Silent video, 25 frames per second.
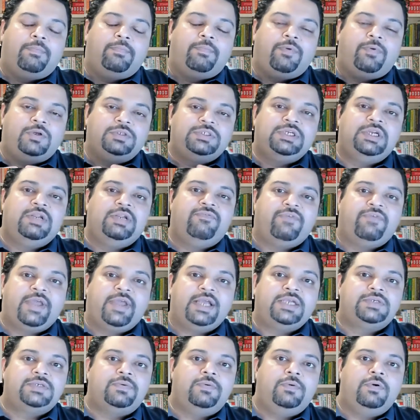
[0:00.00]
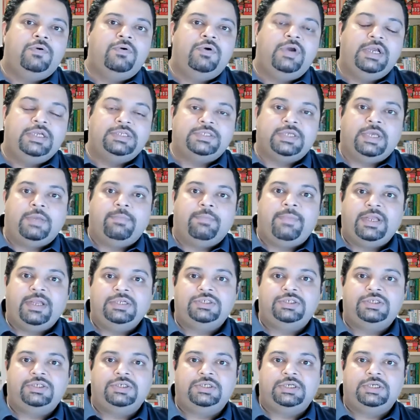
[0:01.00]
Positive cash flow, as I
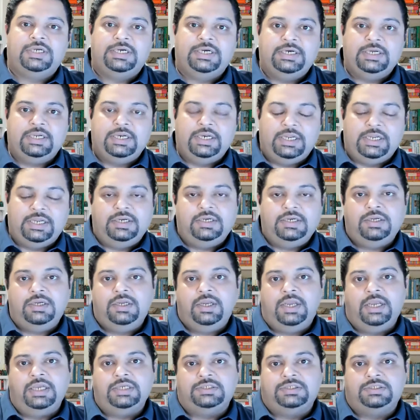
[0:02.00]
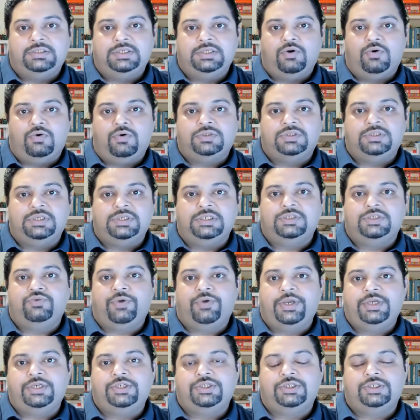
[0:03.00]
mentioned earlier, is your
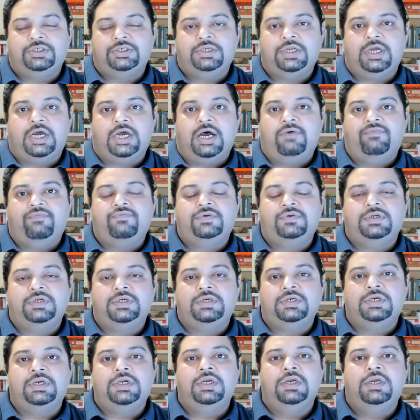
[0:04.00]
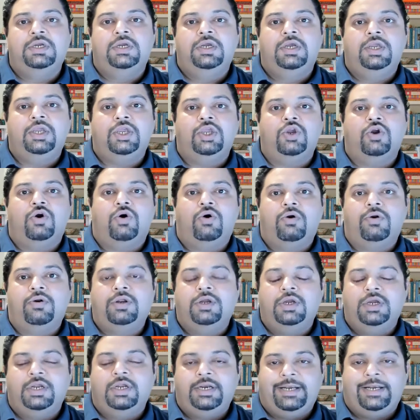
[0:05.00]
situation after your
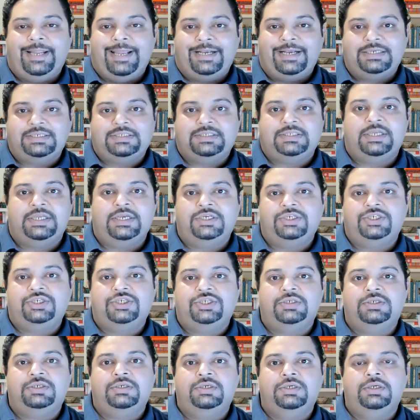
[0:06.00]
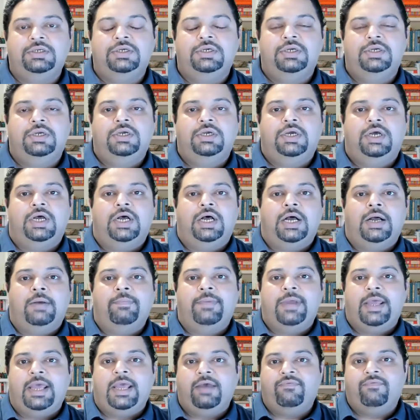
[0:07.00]
taxation,
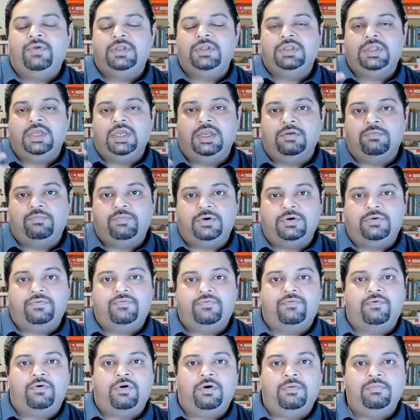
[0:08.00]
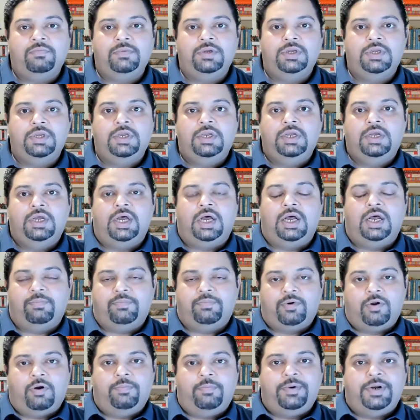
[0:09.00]
having input from a
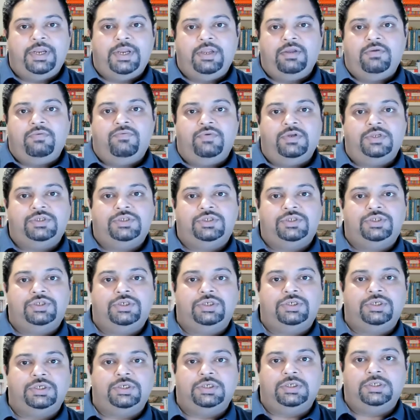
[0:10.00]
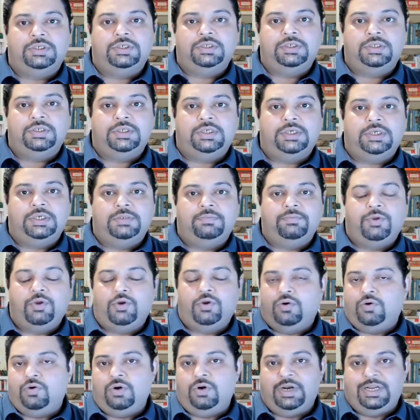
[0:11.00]
property which
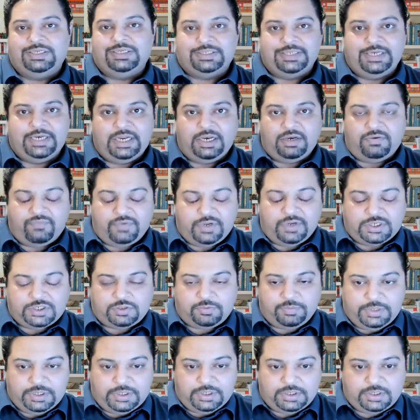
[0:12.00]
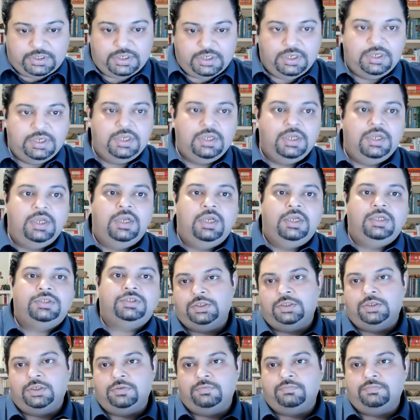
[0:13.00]
you hold as an investment.
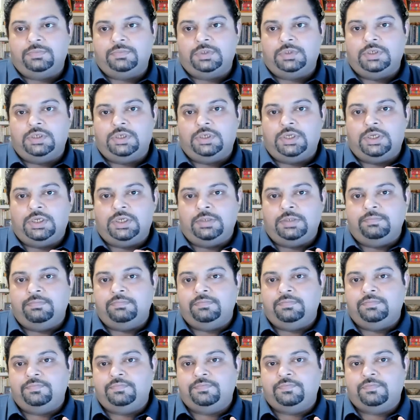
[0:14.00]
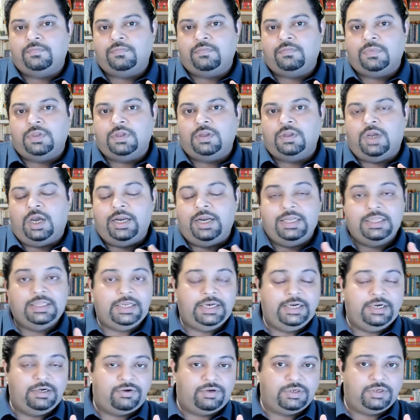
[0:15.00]
So
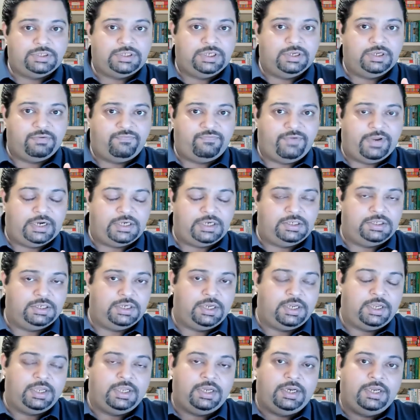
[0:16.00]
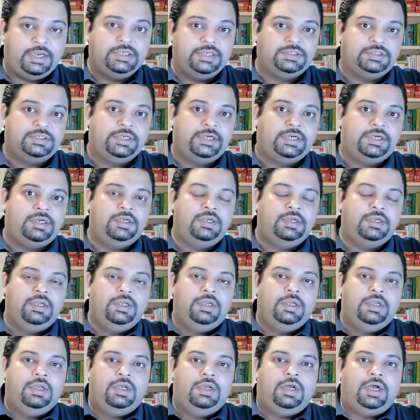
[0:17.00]
another interesting factor here is that
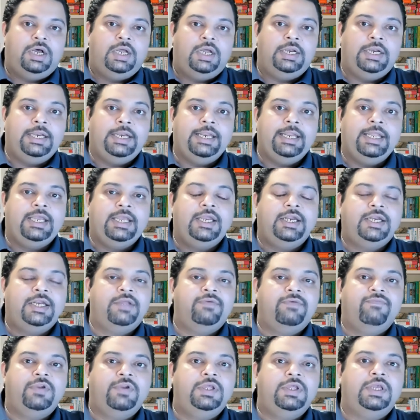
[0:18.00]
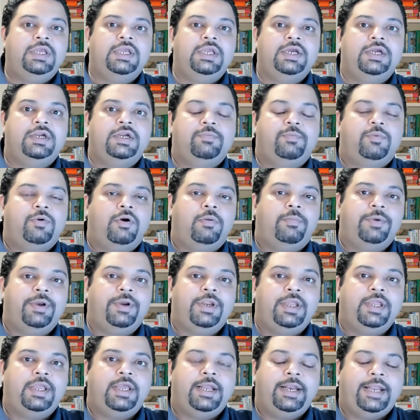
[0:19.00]
a negatively geared
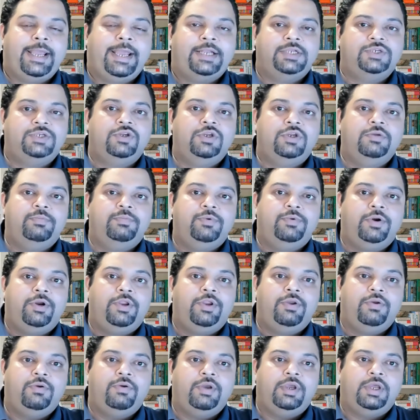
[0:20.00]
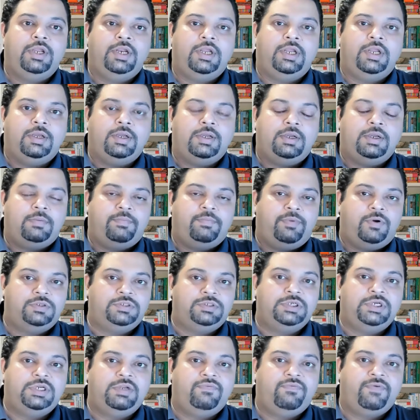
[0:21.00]
property can actually put you in a
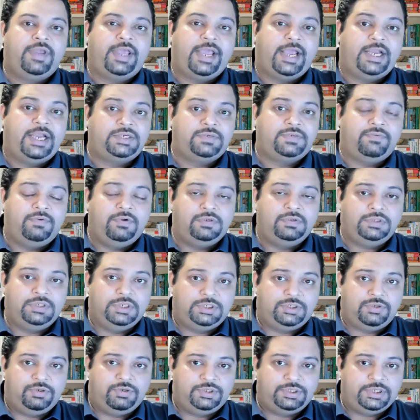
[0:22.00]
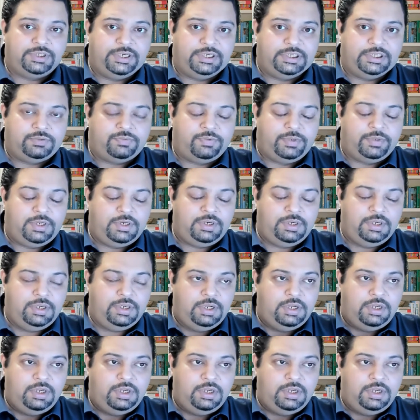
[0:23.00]
positive cash flow situation as well.